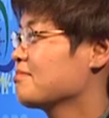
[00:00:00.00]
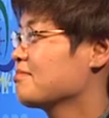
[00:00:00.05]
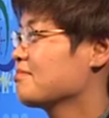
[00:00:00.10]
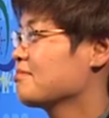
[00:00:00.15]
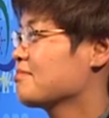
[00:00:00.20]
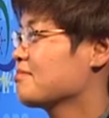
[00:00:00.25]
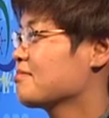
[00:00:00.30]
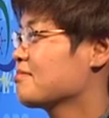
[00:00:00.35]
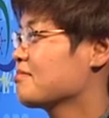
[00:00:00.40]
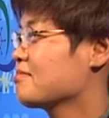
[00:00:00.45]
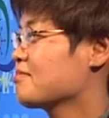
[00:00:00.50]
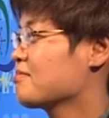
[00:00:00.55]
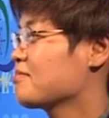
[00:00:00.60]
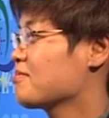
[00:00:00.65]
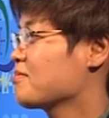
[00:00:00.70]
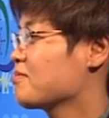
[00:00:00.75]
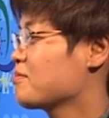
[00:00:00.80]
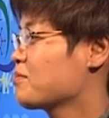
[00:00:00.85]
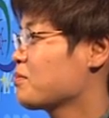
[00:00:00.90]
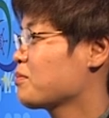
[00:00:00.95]

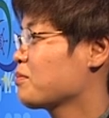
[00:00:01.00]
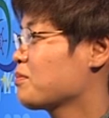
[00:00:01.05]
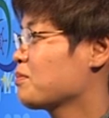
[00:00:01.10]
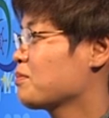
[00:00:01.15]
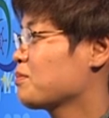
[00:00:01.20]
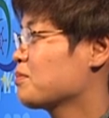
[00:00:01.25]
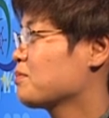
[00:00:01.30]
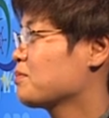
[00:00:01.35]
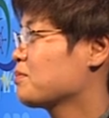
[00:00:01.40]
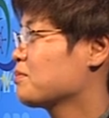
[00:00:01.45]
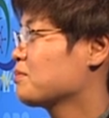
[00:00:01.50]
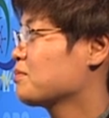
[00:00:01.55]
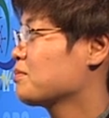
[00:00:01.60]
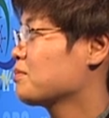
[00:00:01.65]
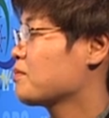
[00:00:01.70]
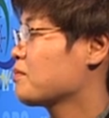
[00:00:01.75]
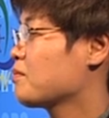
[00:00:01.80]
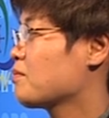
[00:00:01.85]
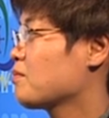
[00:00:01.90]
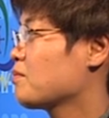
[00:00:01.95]

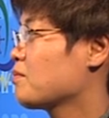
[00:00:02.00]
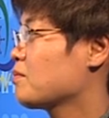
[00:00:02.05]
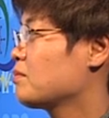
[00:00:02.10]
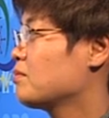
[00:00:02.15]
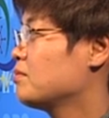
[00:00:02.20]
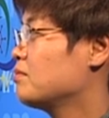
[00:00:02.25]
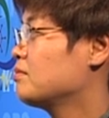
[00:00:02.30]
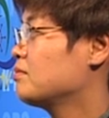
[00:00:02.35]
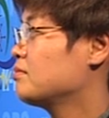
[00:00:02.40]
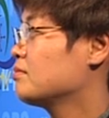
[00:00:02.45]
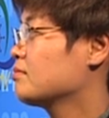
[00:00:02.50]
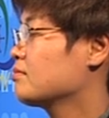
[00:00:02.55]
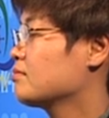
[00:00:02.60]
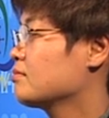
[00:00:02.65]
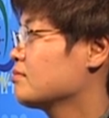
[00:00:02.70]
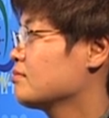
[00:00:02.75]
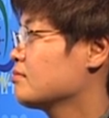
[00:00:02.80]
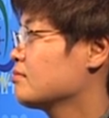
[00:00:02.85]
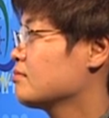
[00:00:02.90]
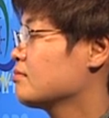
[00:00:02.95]

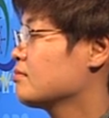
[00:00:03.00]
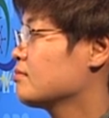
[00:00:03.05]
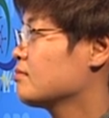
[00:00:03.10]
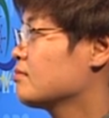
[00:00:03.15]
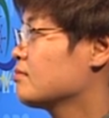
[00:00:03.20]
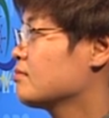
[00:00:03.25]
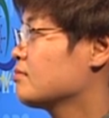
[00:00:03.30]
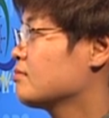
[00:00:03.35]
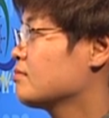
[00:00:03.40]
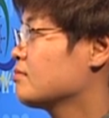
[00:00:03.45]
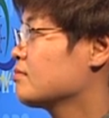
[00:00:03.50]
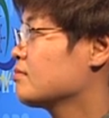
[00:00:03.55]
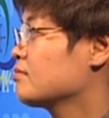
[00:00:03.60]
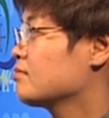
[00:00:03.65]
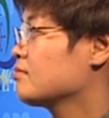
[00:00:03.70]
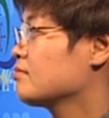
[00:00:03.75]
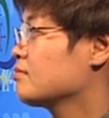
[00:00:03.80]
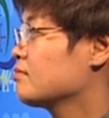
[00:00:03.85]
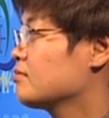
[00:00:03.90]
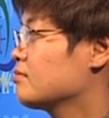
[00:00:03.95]

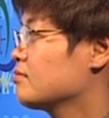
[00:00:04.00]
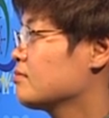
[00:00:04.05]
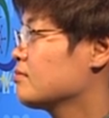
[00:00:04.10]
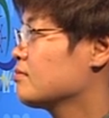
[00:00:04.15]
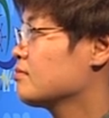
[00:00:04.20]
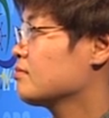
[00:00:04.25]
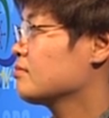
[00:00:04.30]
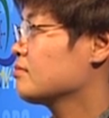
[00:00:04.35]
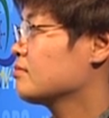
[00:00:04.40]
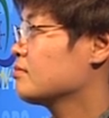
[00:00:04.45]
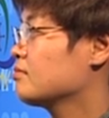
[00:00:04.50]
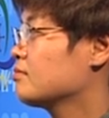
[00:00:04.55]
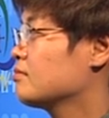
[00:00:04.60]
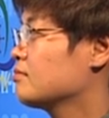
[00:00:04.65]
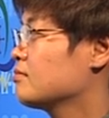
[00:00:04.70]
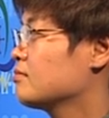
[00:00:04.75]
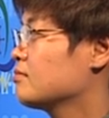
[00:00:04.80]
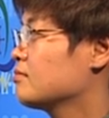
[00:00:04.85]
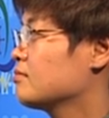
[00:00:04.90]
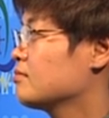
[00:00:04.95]

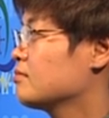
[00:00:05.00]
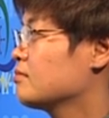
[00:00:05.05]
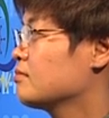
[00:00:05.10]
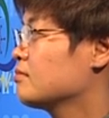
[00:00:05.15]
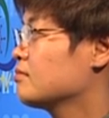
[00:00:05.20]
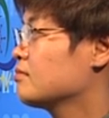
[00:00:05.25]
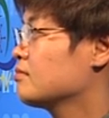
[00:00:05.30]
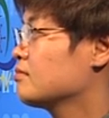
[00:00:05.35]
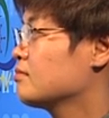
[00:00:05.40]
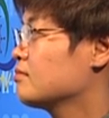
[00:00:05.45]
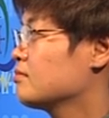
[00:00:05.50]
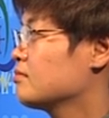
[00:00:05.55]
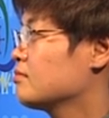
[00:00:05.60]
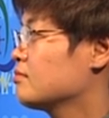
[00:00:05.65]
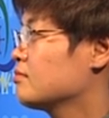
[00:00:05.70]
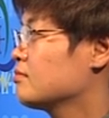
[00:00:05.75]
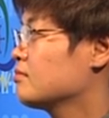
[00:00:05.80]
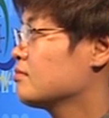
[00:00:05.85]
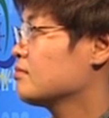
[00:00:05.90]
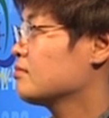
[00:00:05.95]

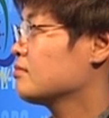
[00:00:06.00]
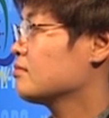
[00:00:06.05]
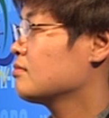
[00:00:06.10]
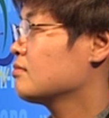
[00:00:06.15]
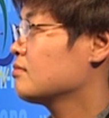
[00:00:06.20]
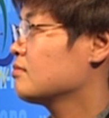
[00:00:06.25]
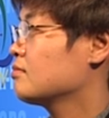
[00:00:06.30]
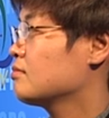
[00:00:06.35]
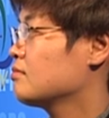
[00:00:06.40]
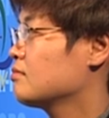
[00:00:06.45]
No words are spoken by the person on screen.